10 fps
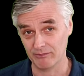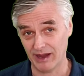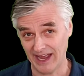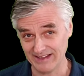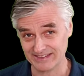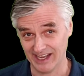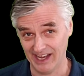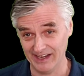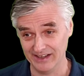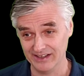the buy
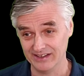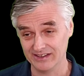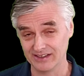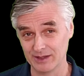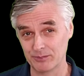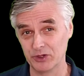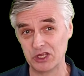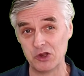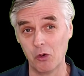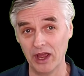side get
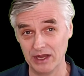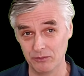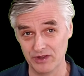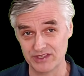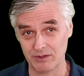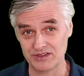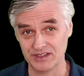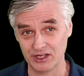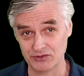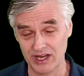pretty annoyed when someone's
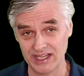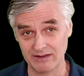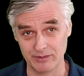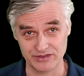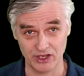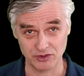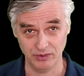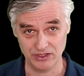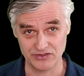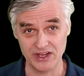in there trying to give them a sales
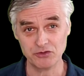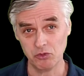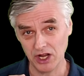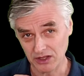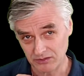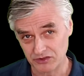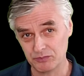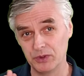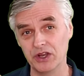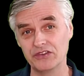pitch. They just want to
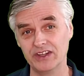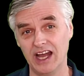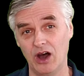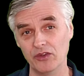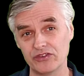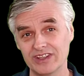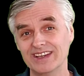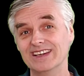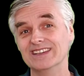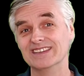experience the house,
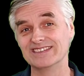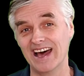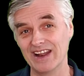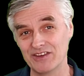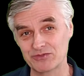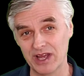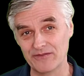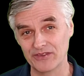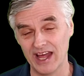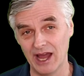decide if it's right
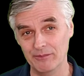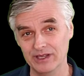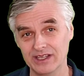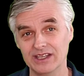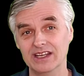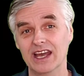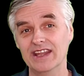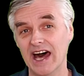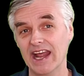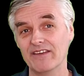for them, and
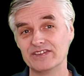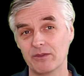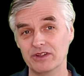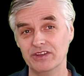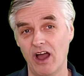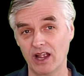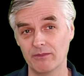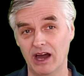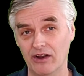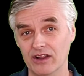not have someone talk
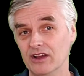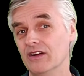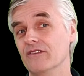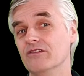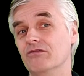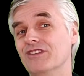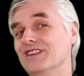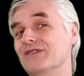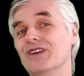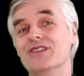about the
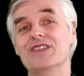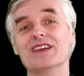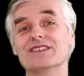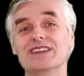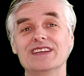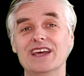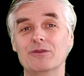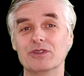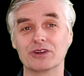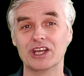different things they
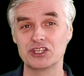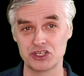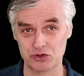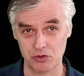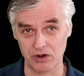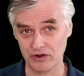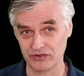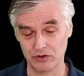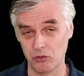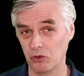did with their kitchen
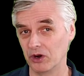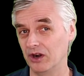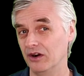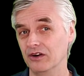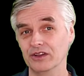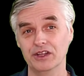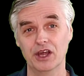drawers or,